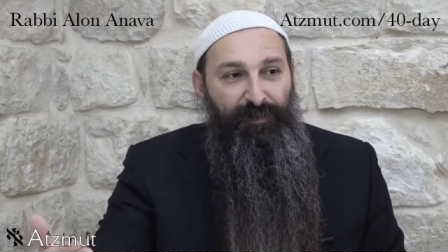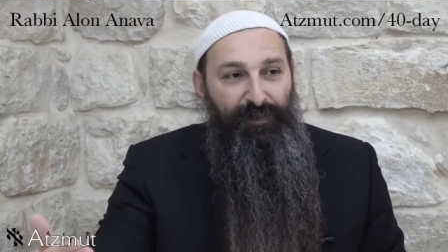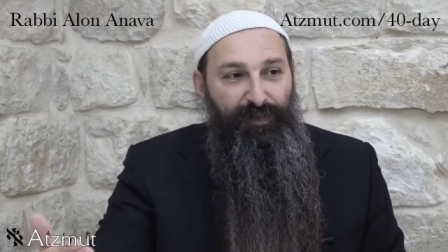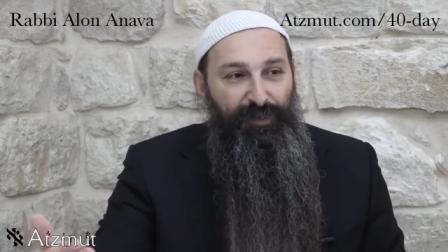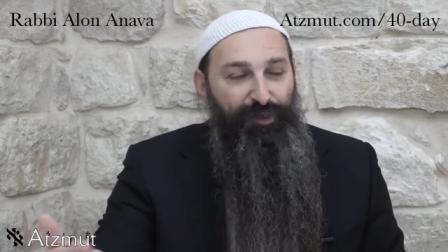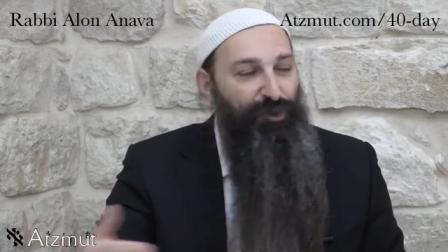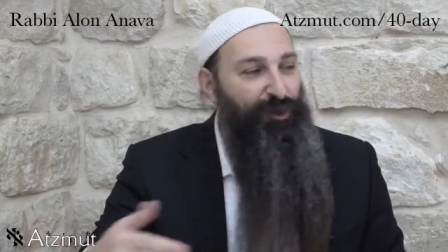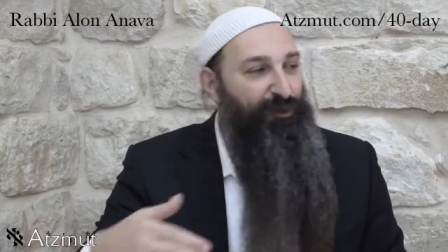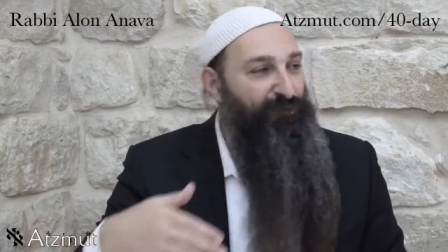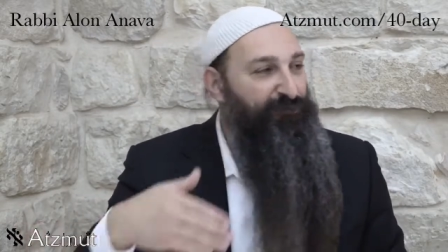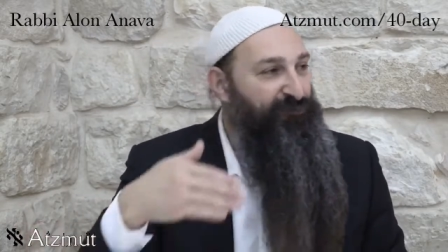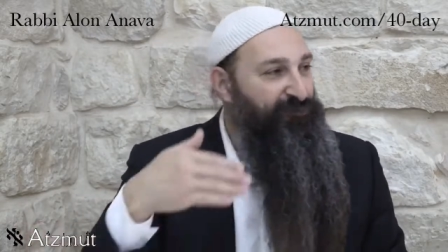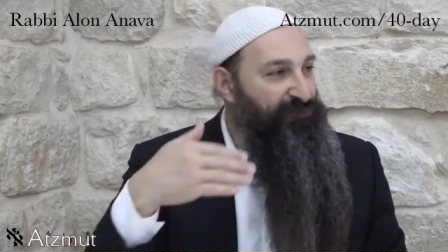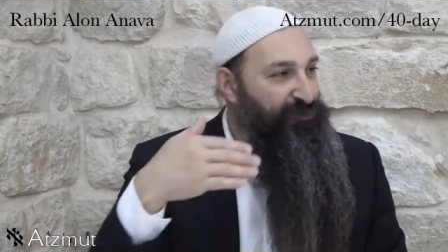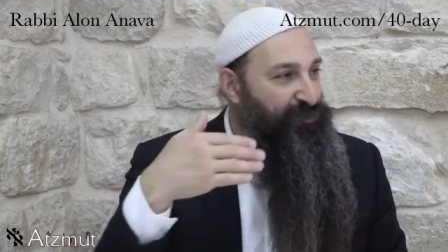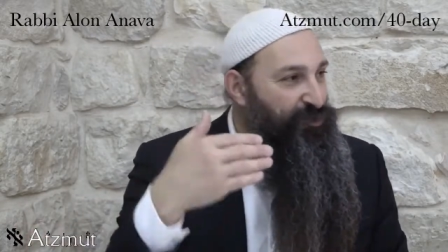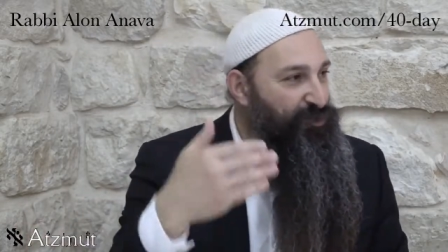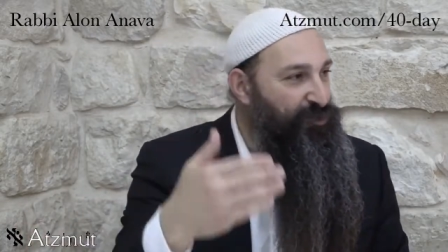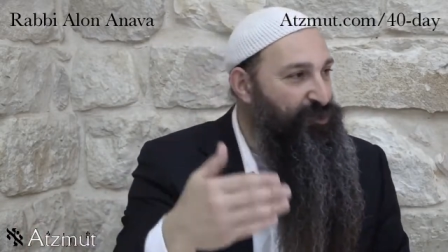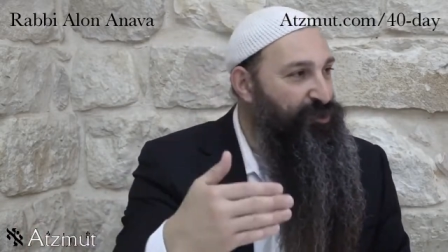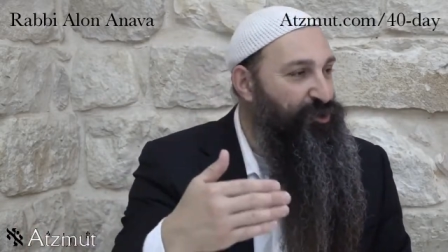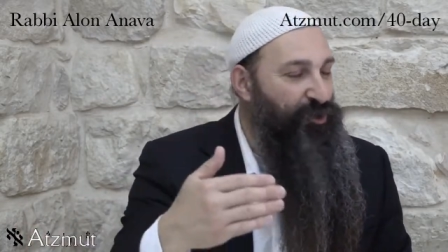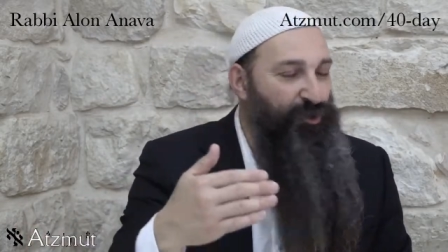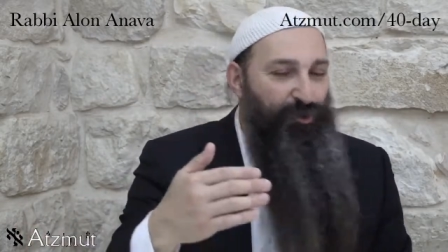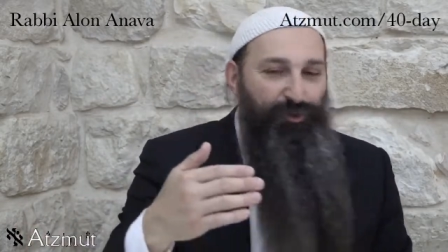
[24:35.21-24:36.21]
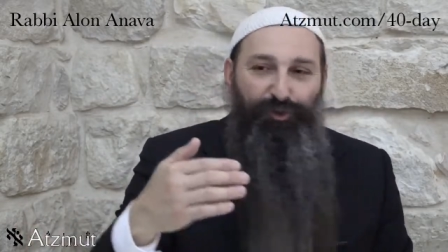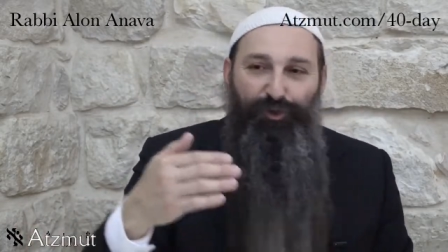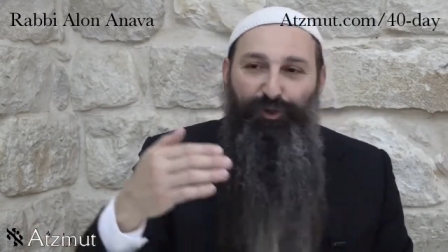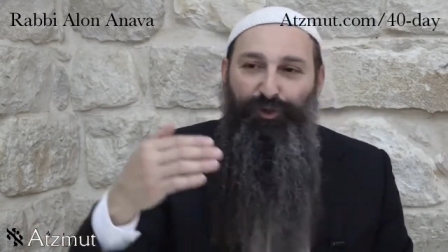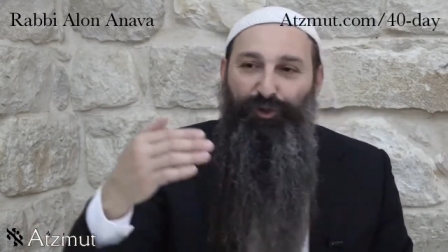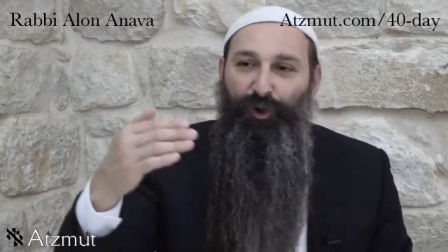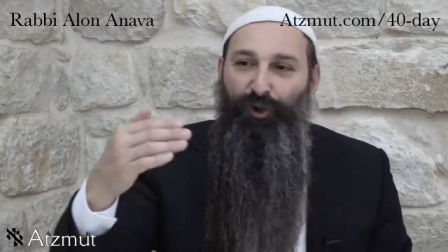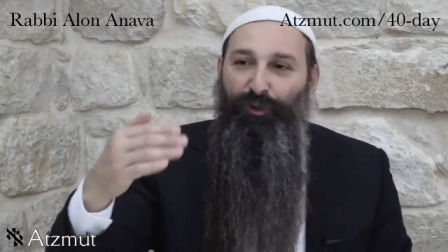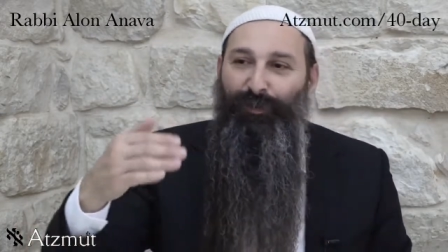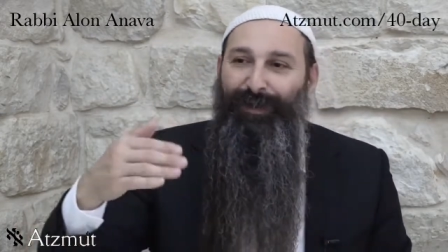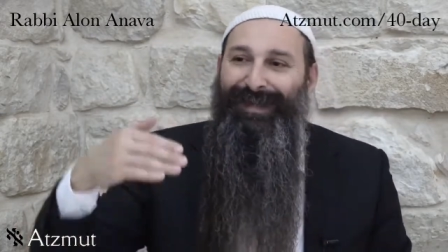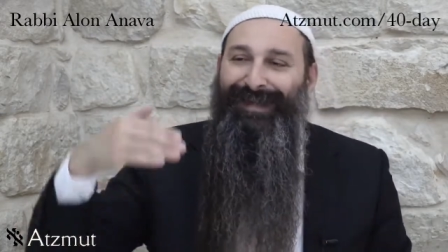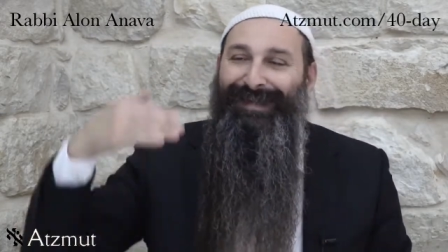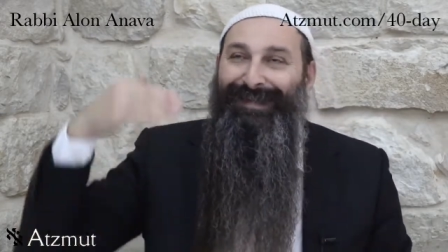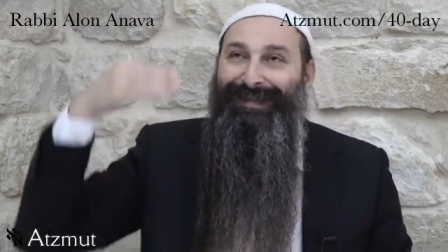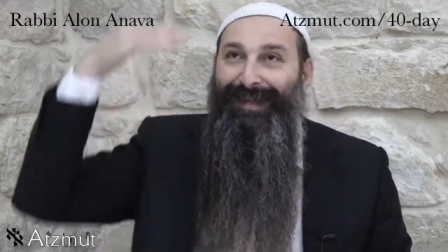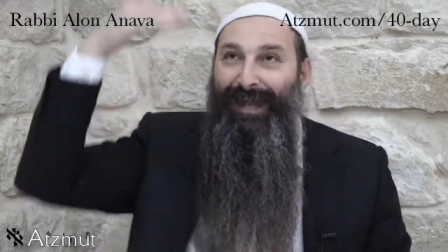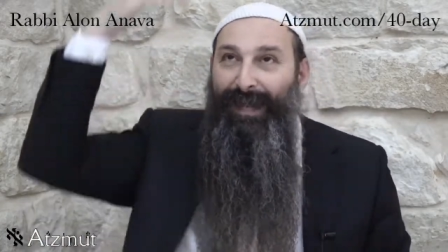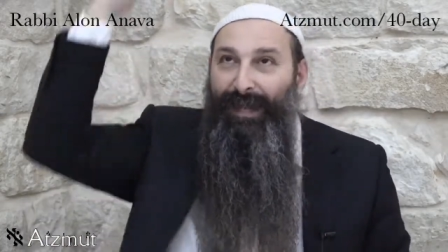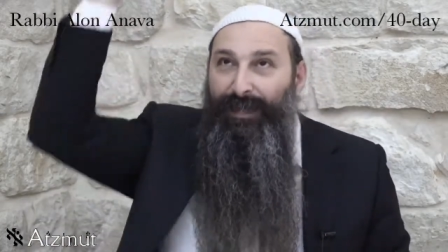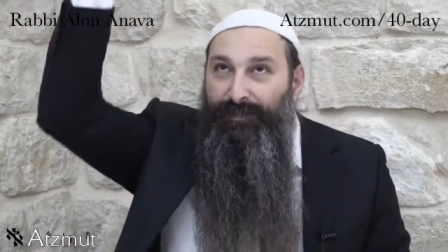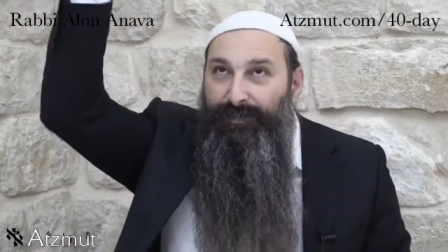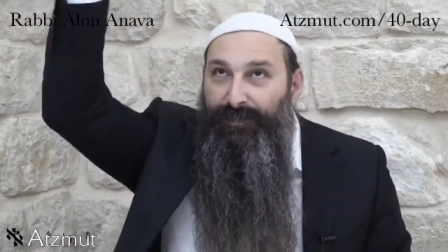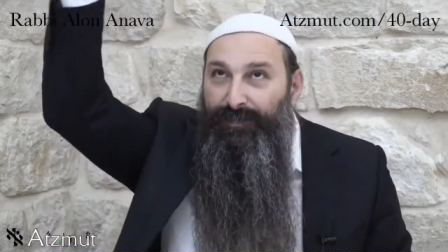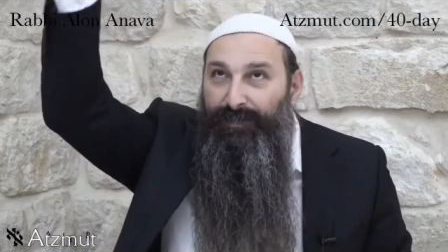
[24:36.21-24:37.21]
your future to go
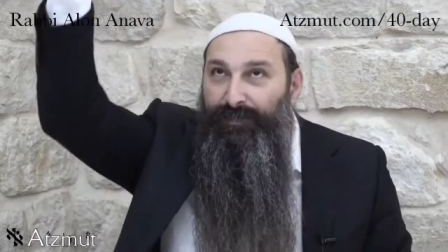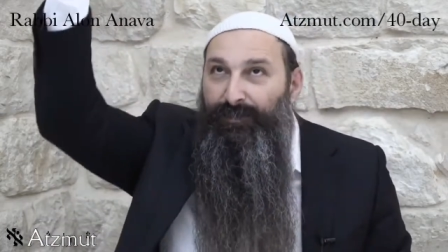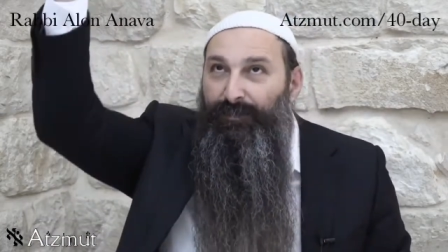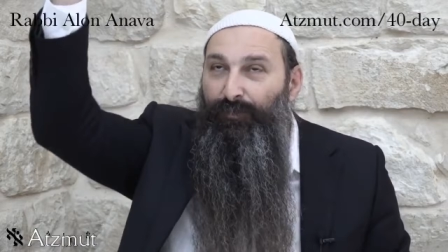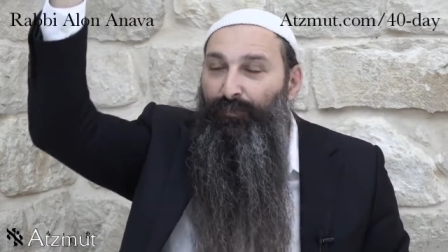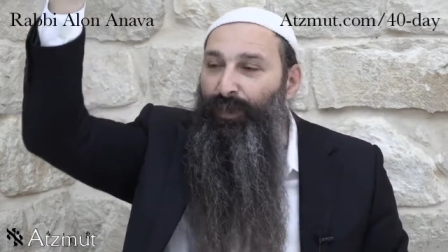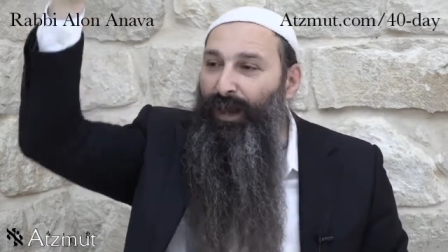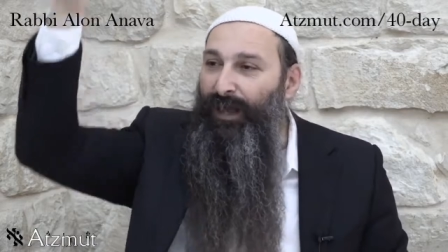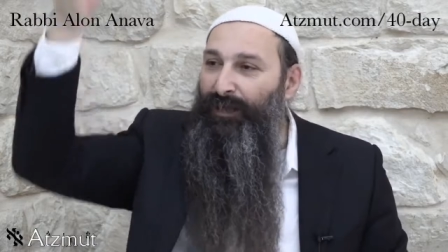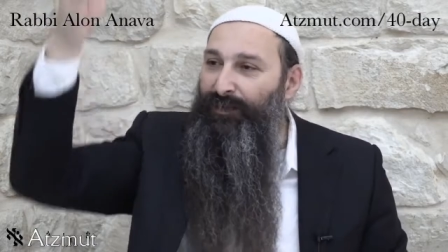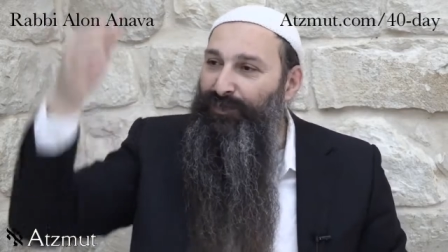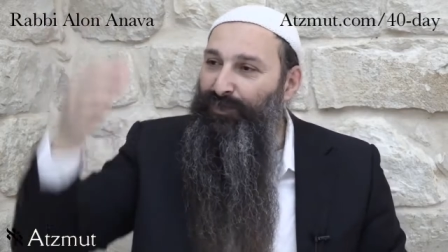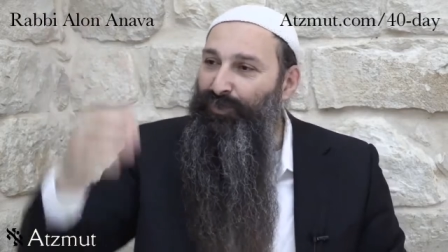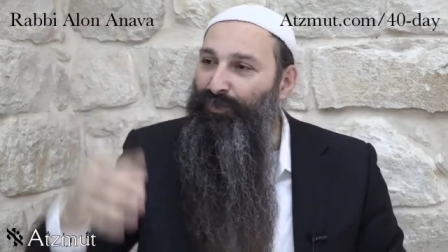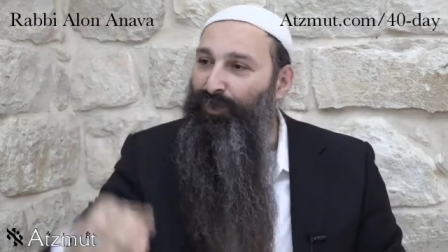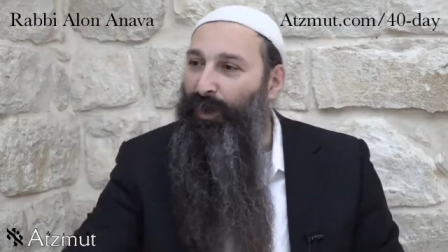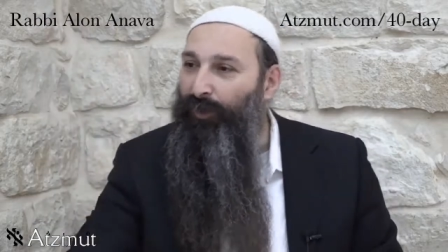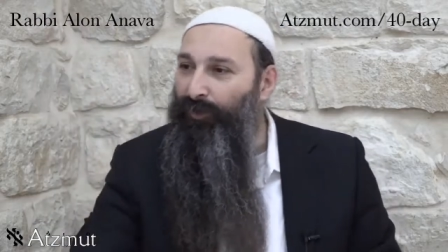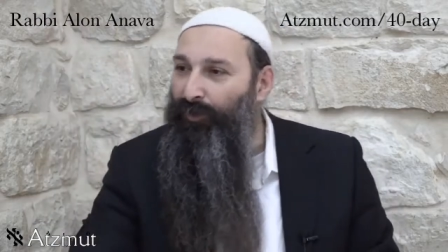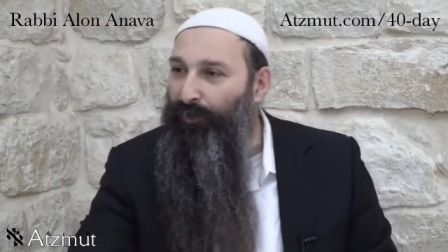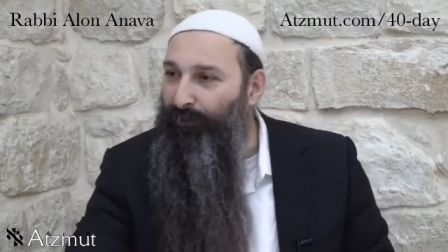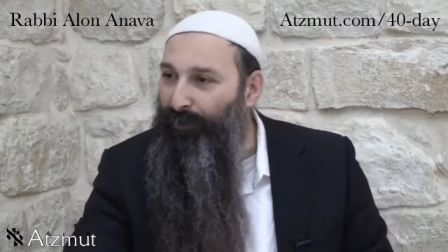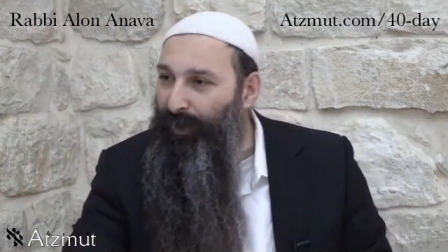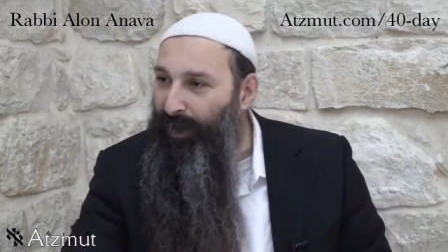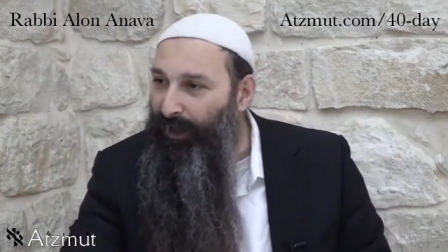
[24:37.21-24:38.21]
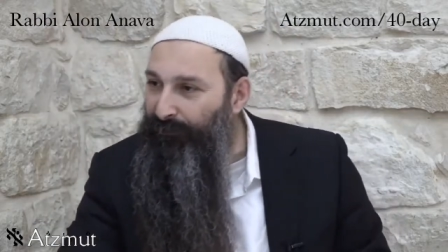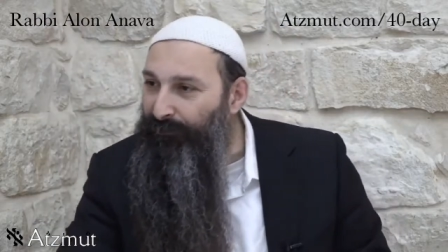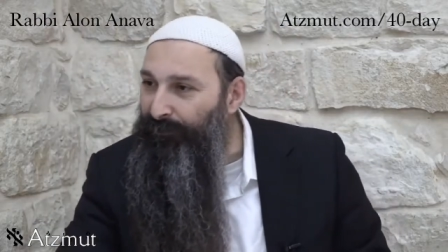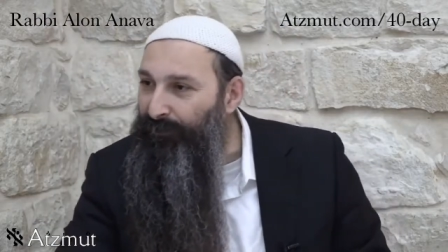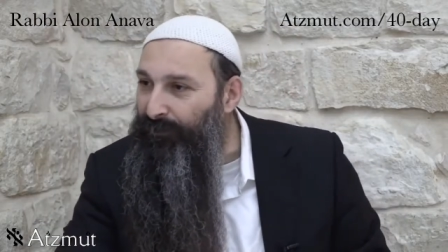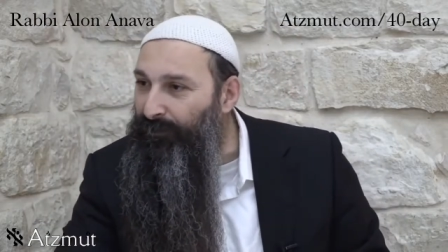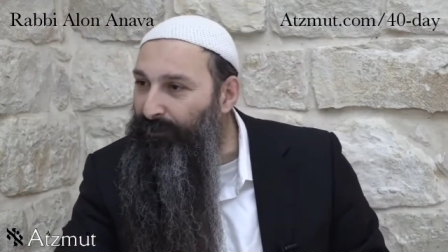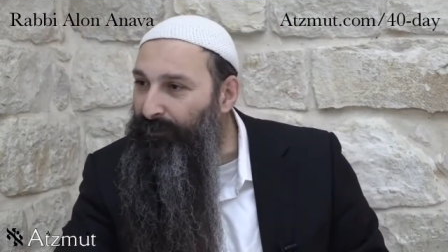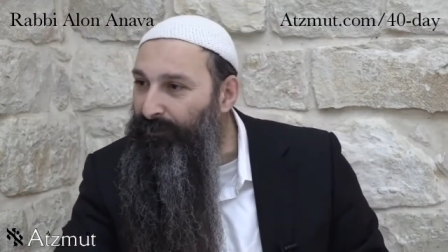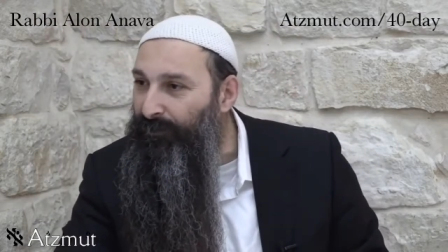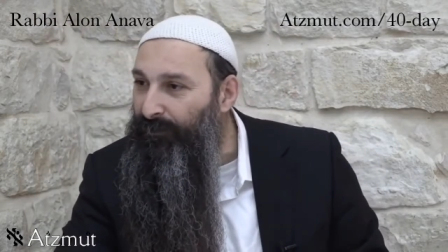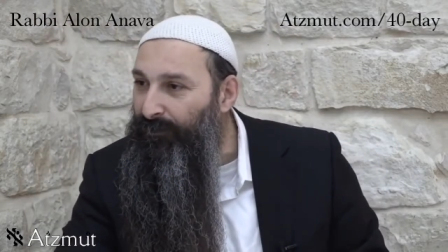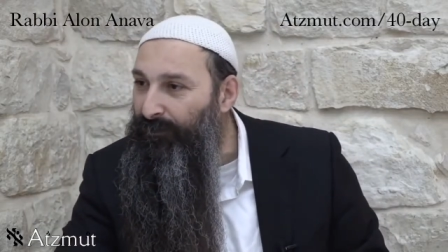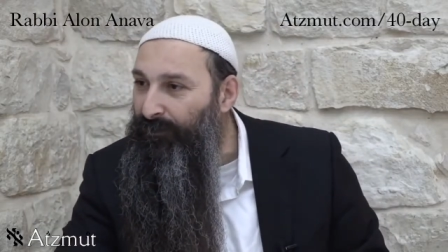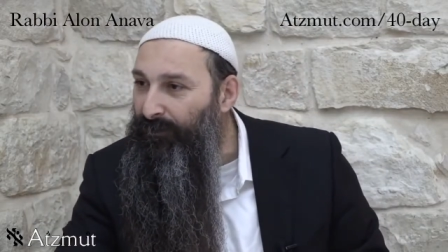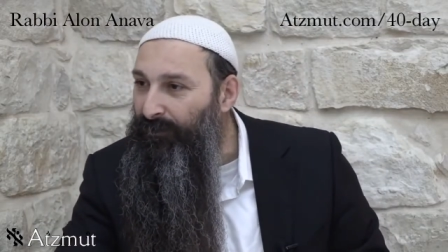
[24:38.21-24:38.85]
against the ones who are above you.